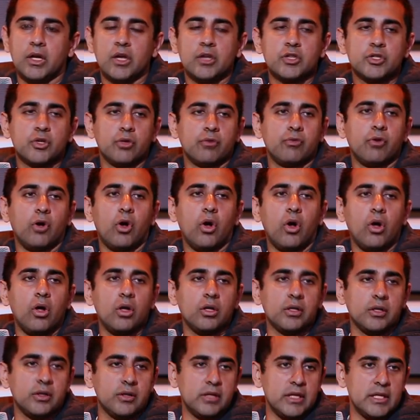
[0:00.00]
So
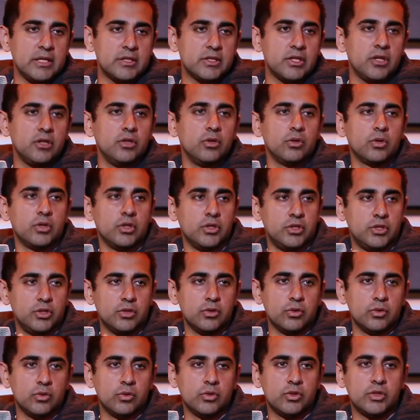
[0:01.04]
all the things that you could
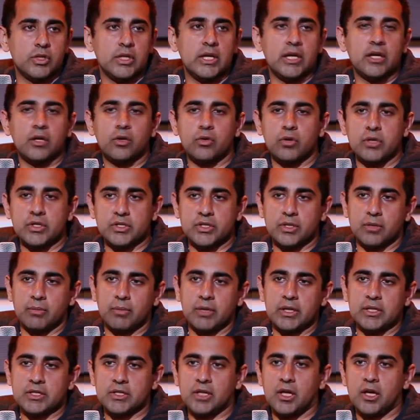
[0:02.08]
do to increase
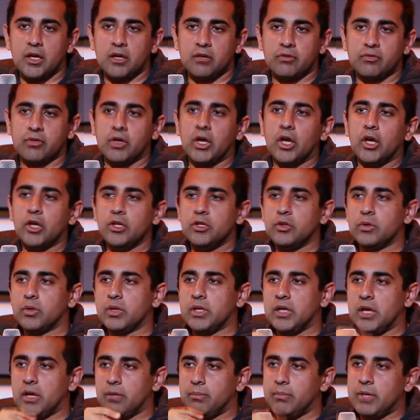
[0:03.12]
somebody's life, you
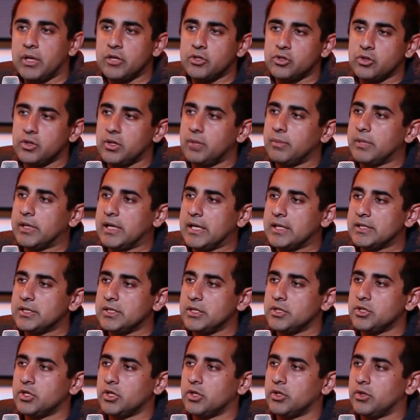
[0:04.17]
can now measure them against
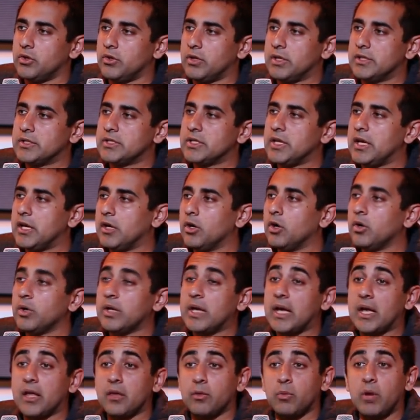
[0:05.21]
each other and say, oh
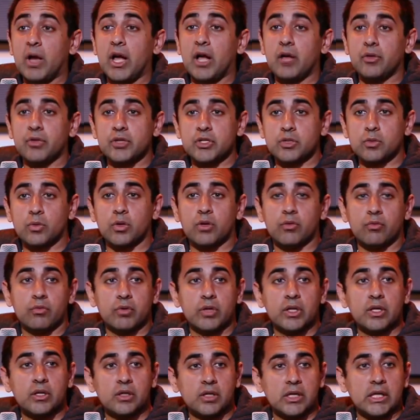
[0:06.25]
yeah, wow, this one
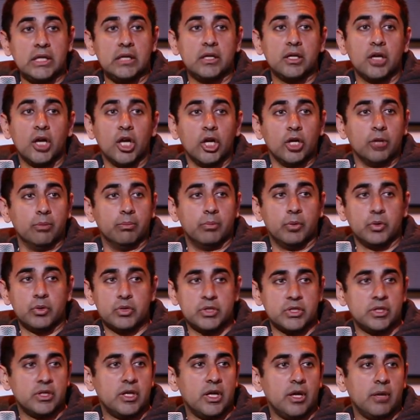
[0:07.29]
really
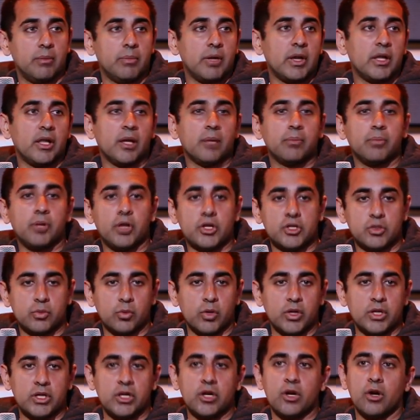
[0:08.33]
boosted them by like plus
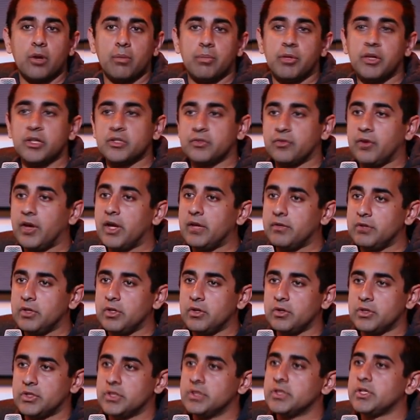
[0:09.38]
1 year, plus 5
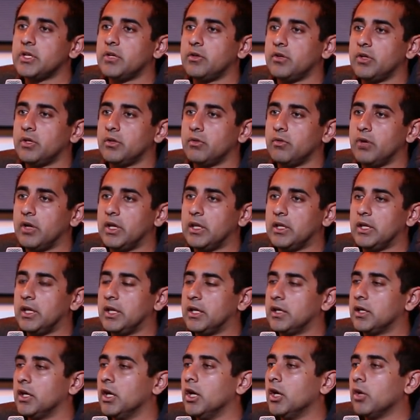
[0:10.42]
years, etc., right?
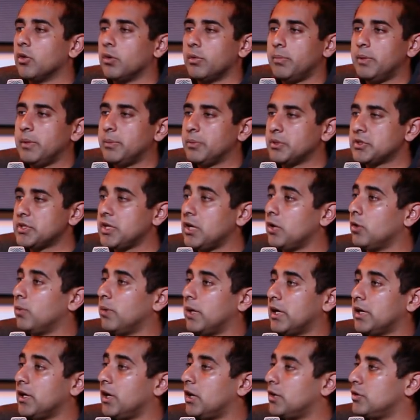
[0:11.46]
Like when people say, oh
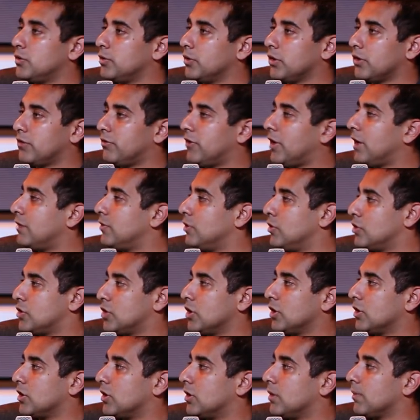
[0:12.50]
my God, you look 5 years
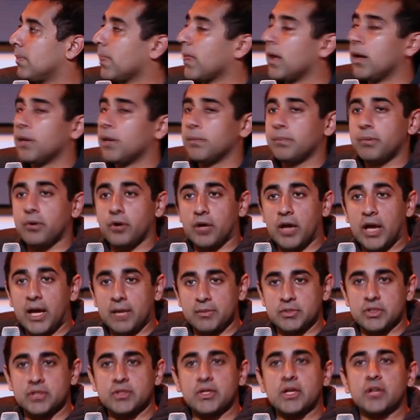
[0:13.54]
younger,
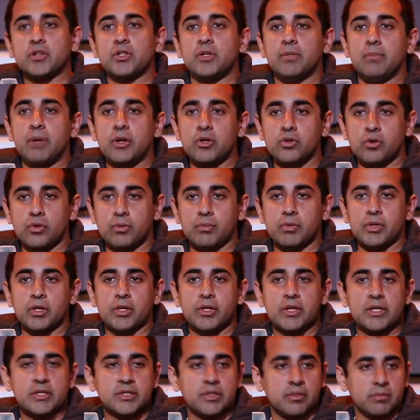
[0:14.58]
perhaps it's actually measurable.
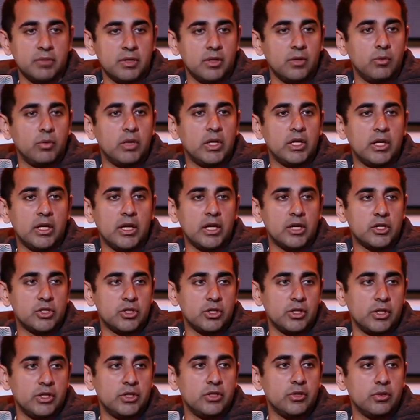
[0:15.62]
That's something that we can
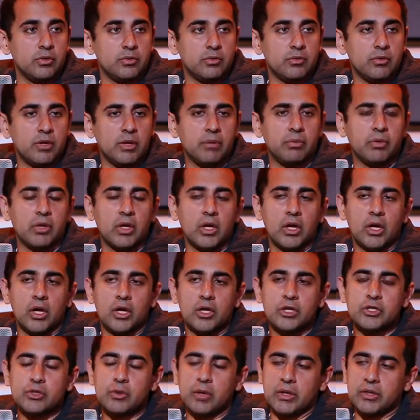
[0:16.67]
actually do, right?
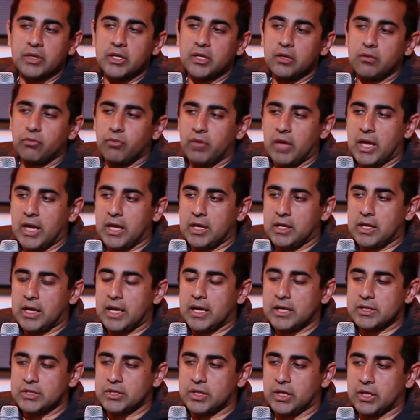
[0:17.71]
So I think of that
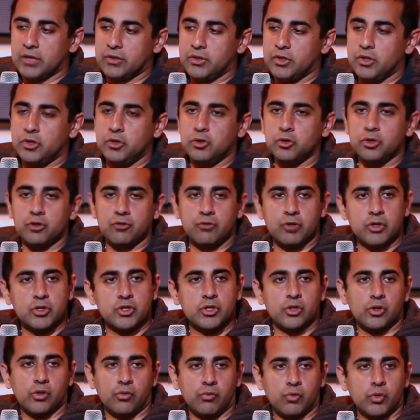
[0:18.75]
as like the
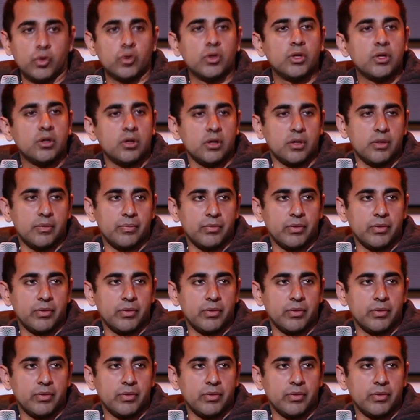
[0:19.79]
universal ruler.